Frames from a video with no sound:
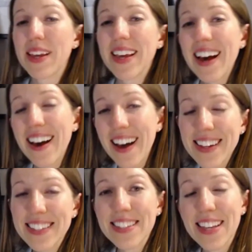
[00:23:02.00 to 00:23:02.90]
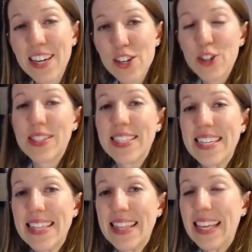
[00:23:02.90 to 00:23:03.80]
because the
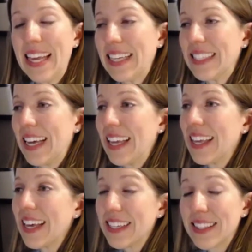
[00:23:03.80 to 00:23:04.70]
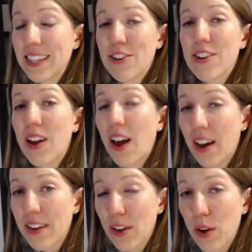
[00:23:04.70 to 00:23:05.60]
interesting thing is that, yes, they're
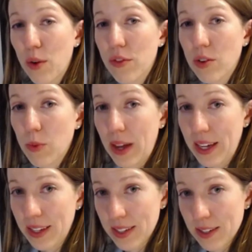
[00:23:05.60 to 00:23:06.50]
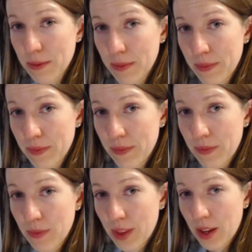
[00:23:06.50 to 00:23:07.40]
not overweight,
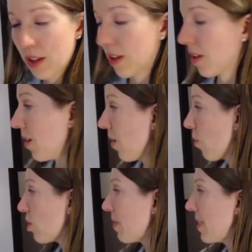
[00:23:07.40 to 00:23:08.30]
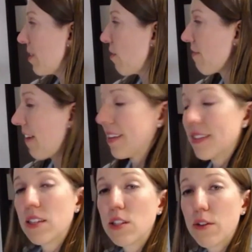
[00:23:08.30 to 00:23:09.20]
which means their fat
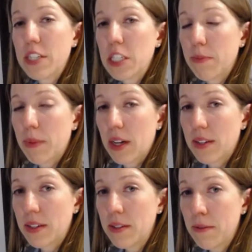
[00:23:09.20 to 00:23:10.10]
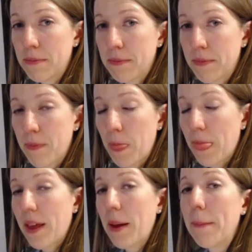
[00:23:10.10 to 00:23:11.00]
cells are responding,
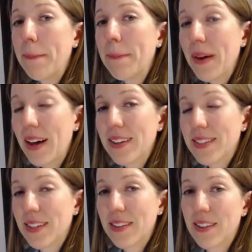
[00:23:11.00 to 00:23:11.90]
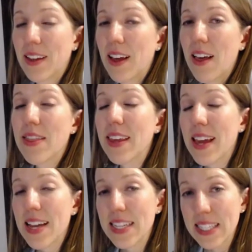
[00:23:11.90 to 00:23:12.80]
but
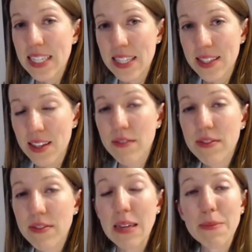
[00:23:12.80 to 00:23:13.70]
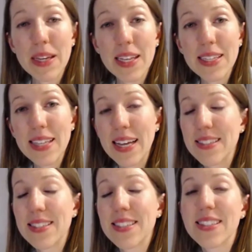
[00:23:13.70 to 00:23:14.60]
the incidence of diabetes
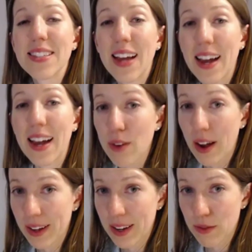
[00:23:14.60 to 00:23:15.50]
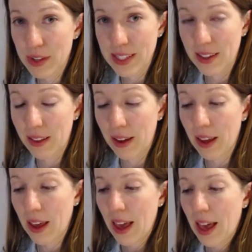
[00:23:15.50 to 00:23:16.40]
has skyrocketed recently,
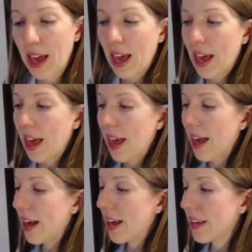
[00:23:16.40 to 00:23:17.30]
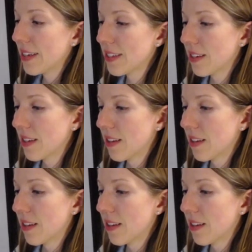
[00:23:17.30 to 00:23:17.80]
and